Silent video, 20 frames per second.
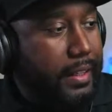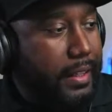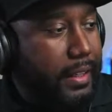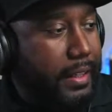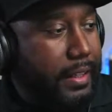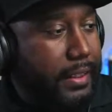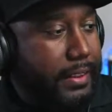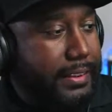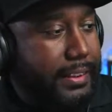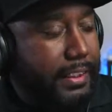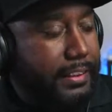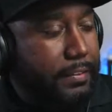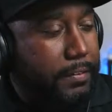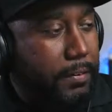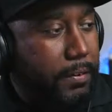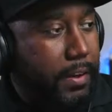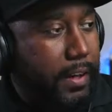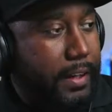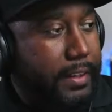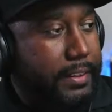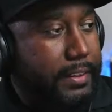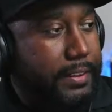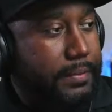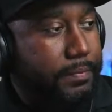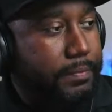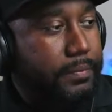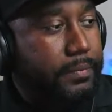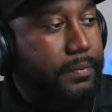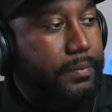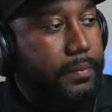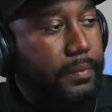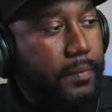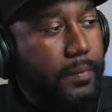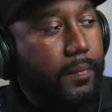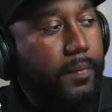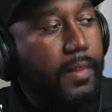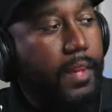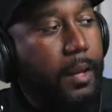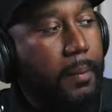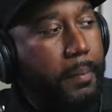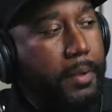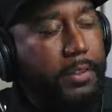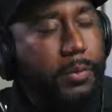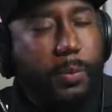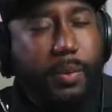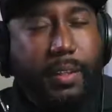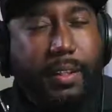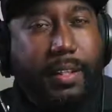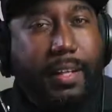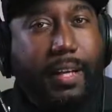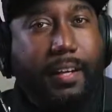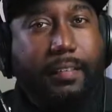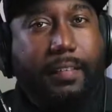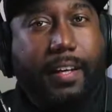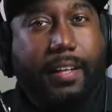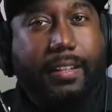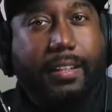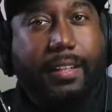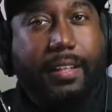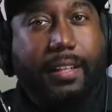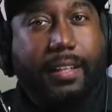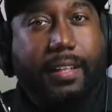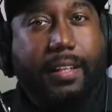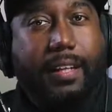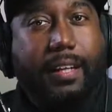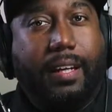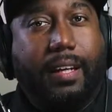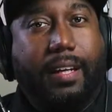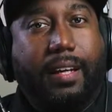Tales of Arise. It's really kind of ideally